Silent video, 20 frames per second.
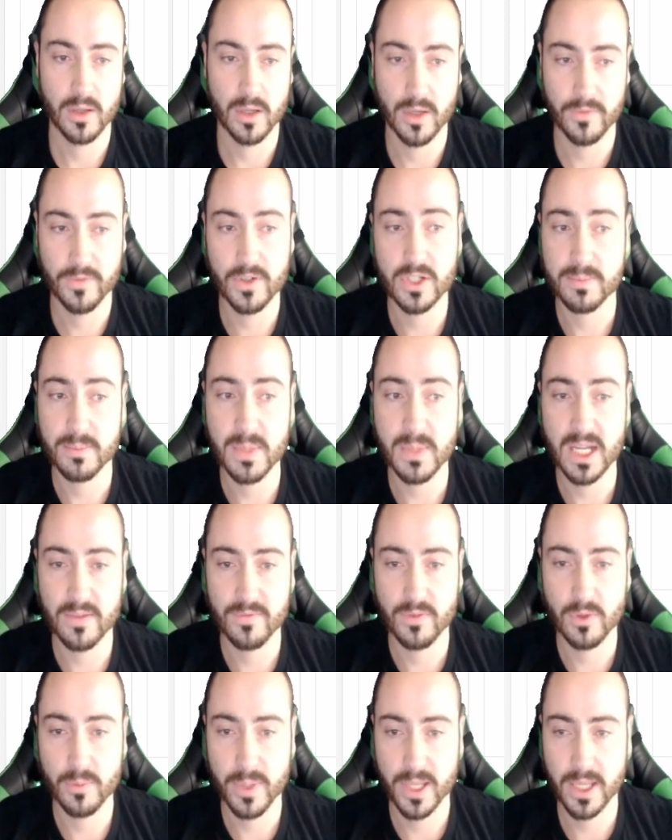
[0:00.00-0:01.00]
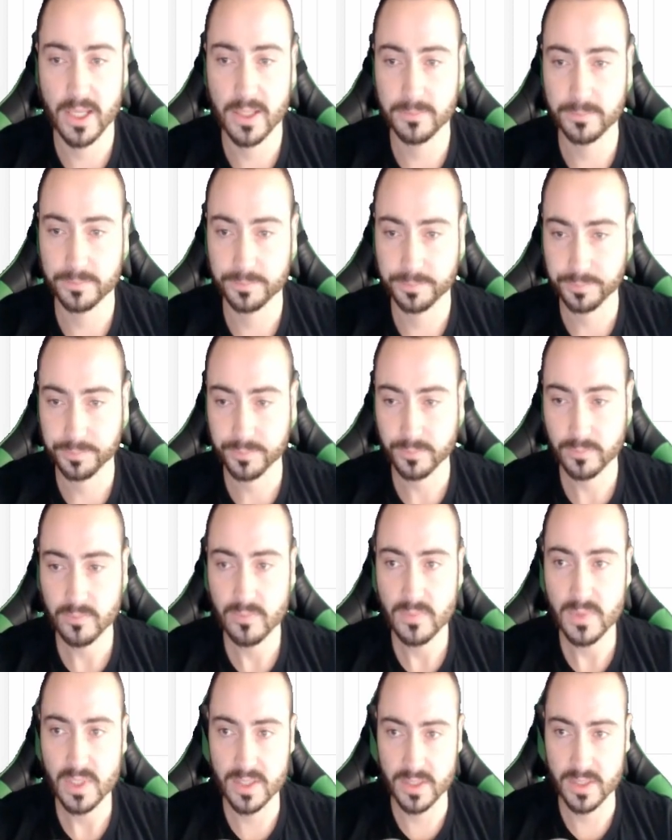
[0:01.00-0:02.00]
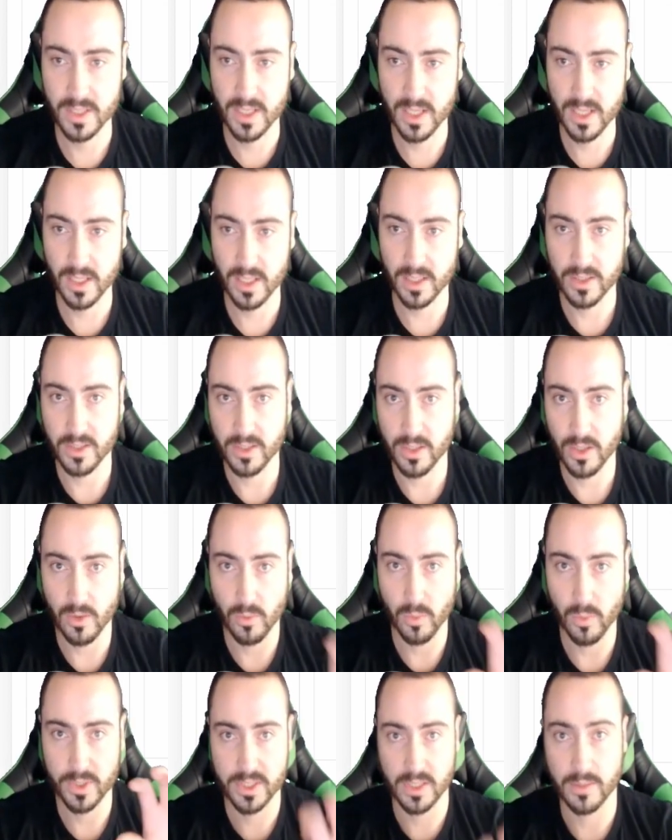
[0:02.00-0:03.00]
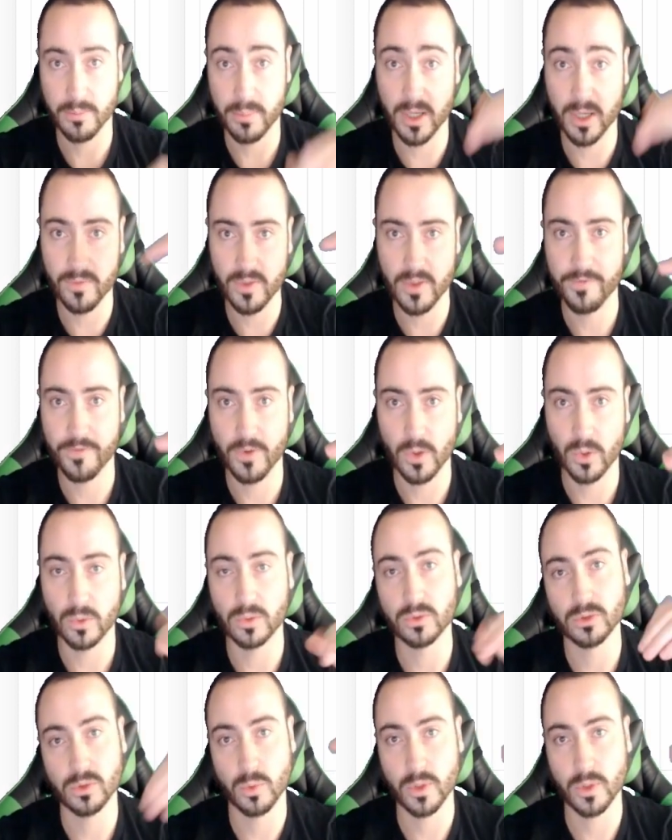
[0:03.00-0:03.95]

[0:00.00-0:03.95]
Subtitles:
First meaningful paint, seeing what's above the fold,